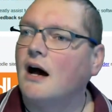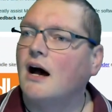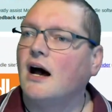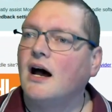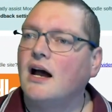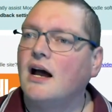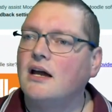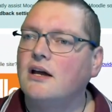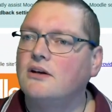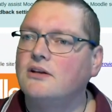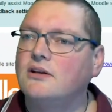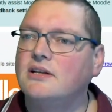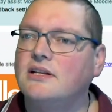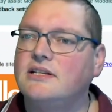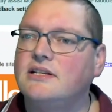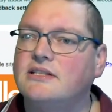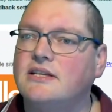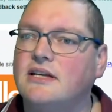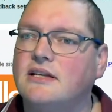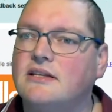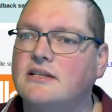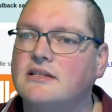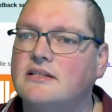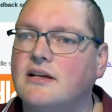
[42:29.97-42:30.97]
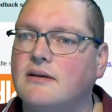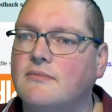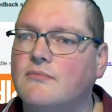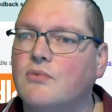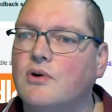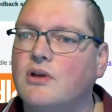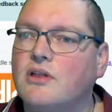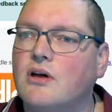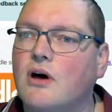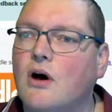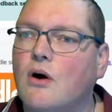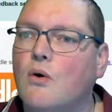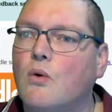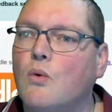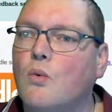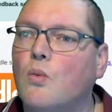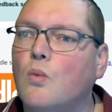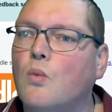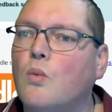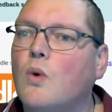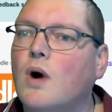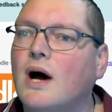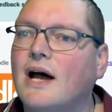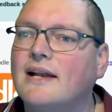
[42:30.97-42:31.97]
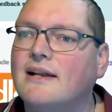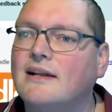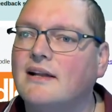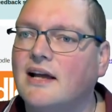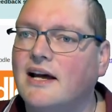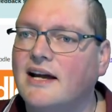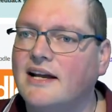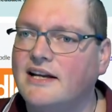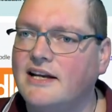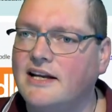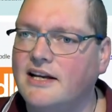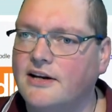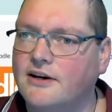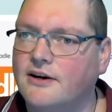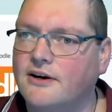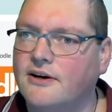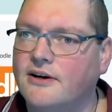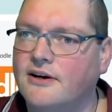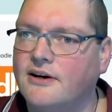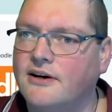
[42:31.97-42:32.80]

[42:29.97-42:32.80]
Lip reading: I only set this up with one line here.